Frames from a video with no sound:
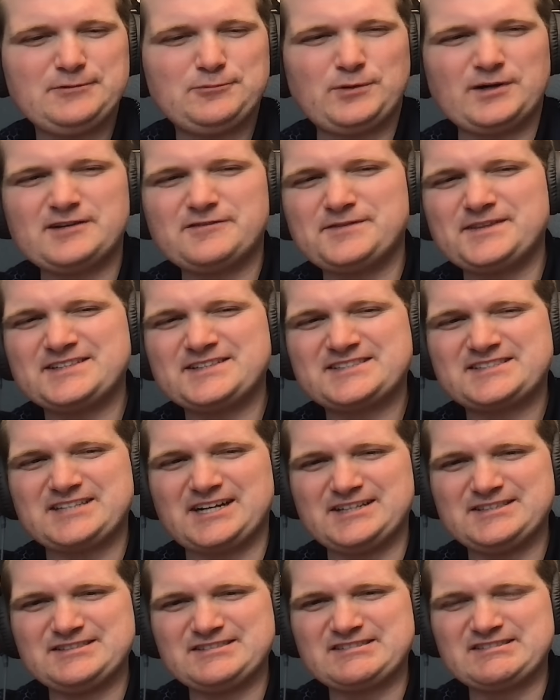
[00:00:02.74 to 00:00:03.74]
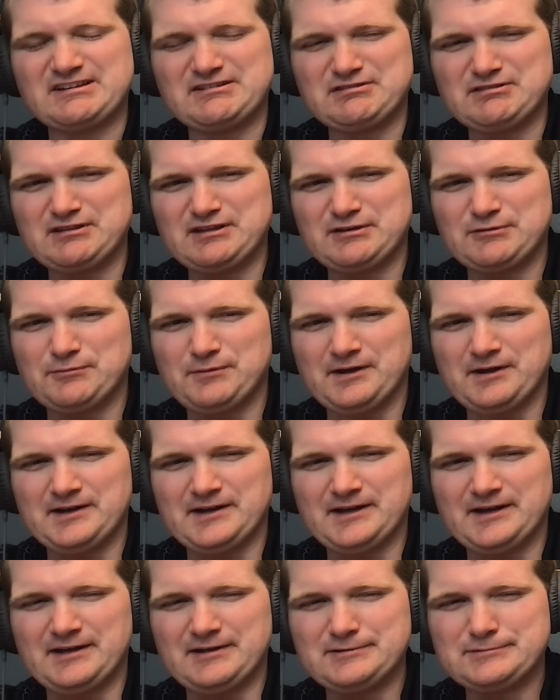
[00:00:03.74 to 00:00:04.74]
what if the sun suddenly went
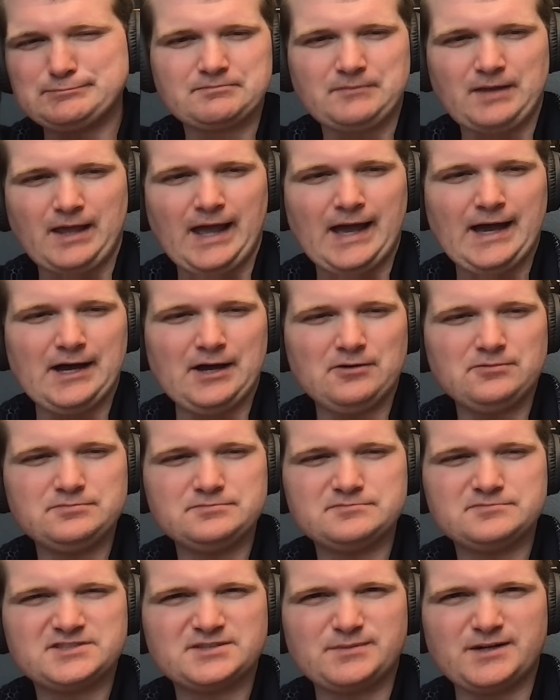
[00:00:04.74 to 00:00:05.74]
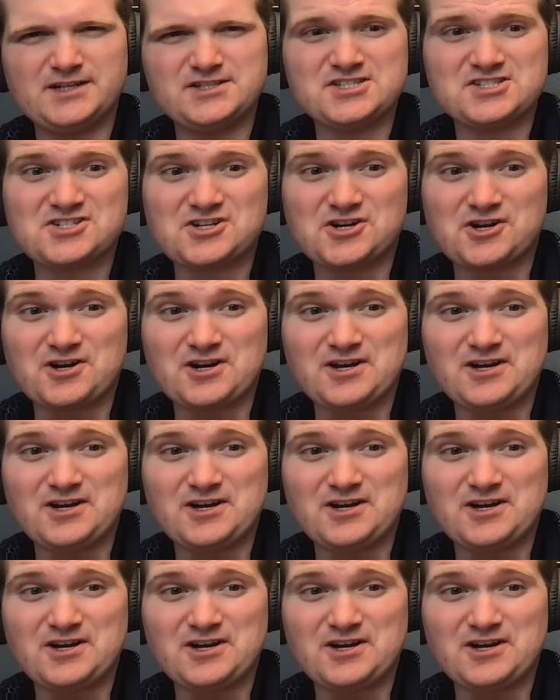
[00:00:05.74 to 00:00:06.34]
out? How? Somebody just turn it